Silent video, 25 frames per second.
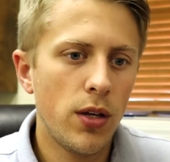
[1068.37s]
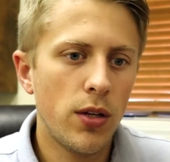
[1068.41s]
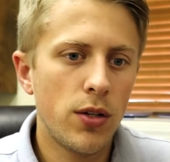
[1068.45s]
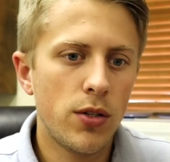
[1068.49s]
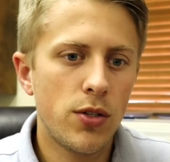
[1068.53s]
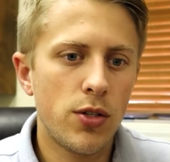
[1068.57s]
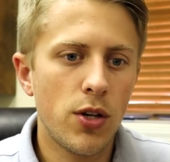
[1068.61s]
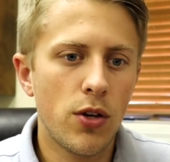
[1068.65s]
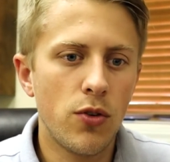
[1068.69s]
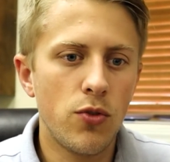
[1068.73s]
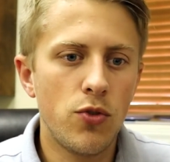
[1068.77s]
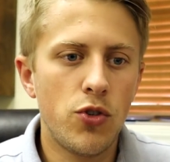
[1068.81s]

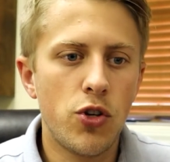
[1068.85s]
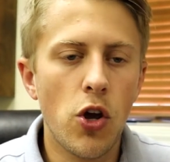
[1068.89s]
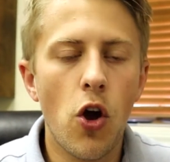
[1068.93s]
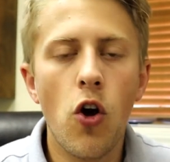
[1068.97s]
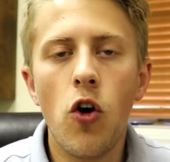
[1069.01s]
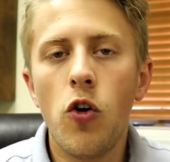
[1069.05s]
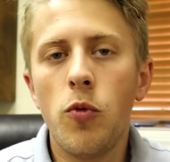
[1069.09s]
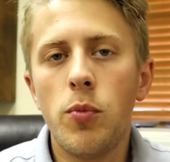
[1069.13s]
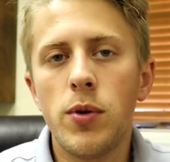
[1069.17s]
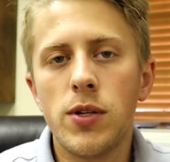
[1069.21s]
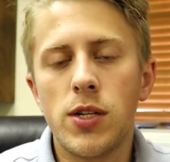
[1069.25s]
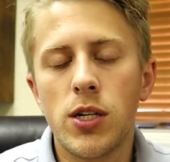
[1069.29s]
So
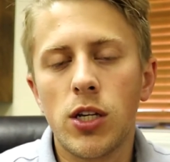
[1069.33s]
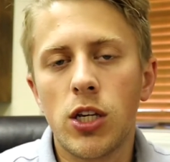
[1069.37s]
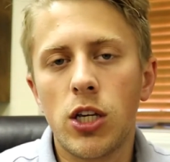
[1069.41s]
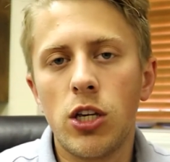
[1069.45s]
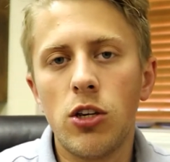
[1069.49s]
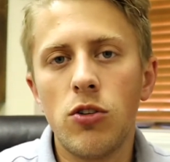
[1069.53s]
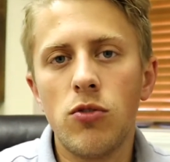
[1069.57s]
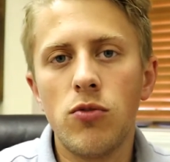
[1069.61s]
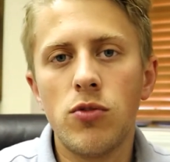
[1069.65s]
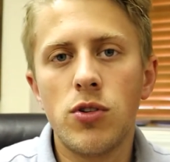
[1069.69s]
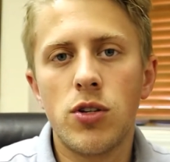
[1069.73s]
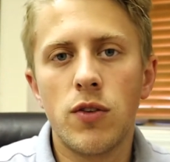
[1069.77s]
Job is
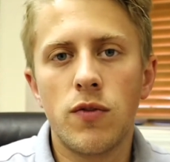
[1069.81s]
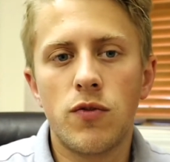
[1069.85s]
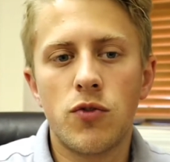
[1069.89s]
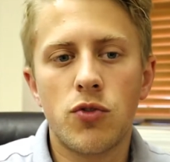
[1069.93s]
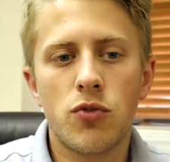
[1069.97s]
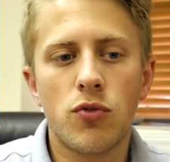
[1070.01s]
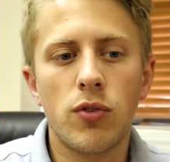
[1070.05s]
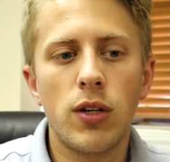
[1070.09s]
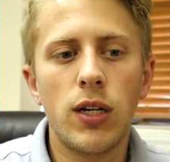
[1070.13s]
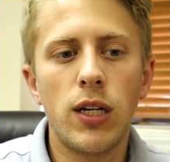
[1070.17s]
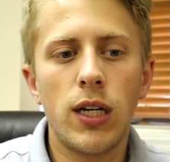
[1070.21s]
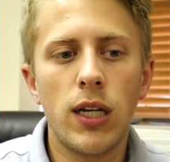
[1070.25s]
accused of
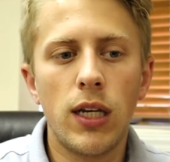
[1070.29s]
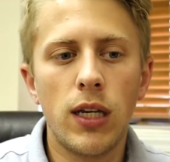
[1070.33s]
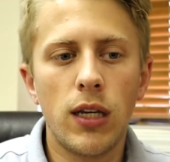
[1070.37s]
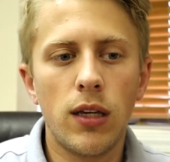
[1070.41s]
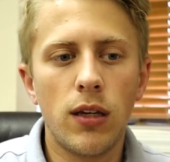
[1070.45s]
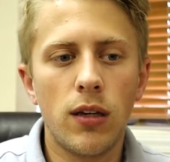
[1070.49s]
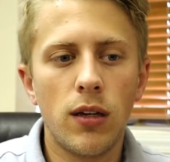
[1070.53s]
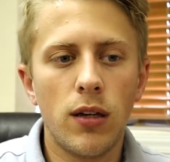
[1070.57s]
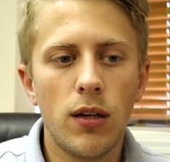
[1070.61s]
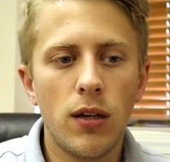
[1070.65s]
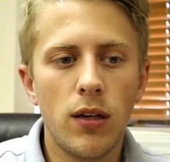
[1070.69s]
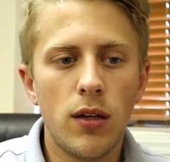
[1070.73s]

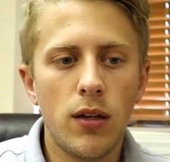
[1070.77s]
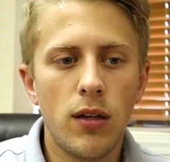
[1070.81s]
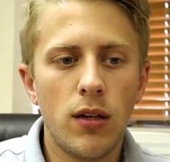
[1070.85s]
treating